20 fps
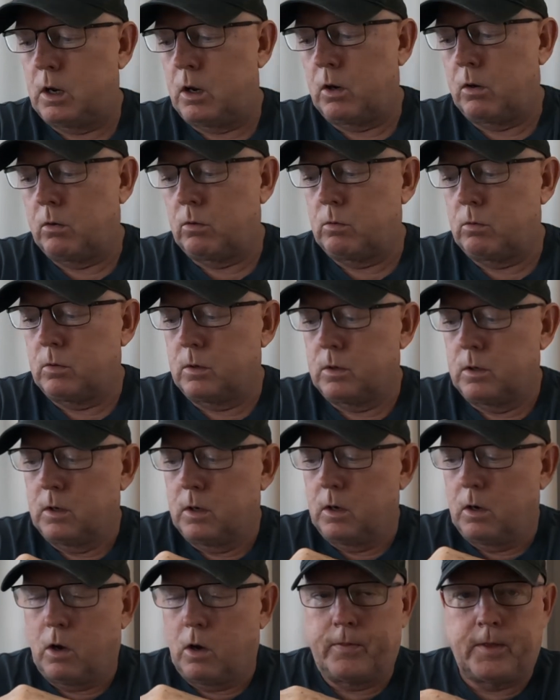So
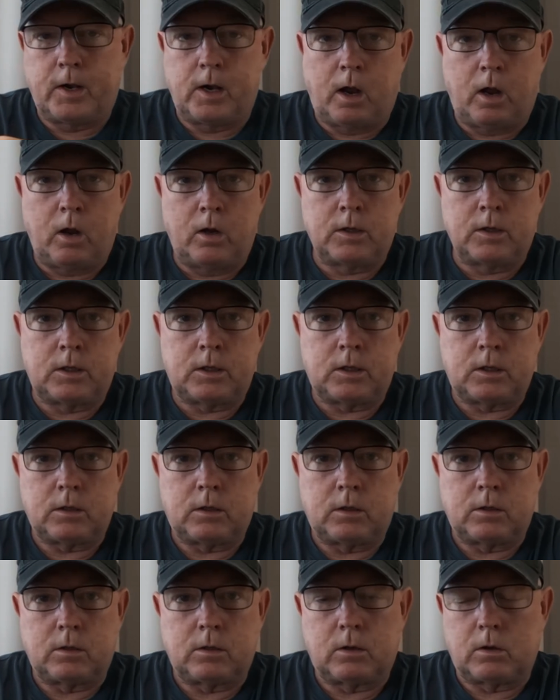on the nose,
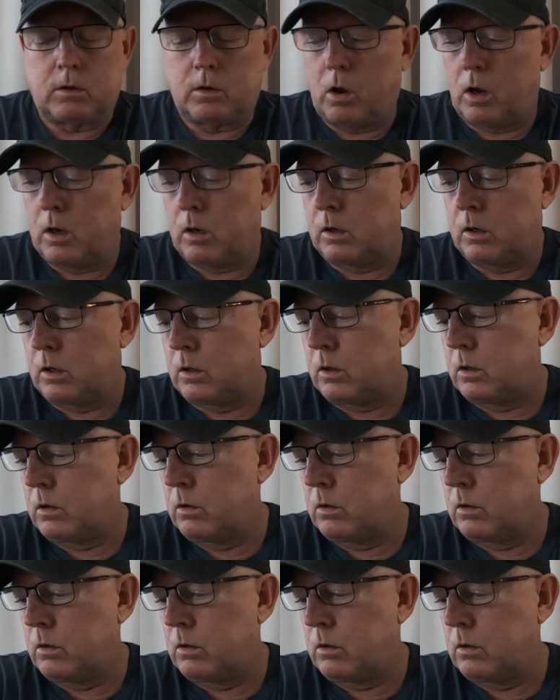I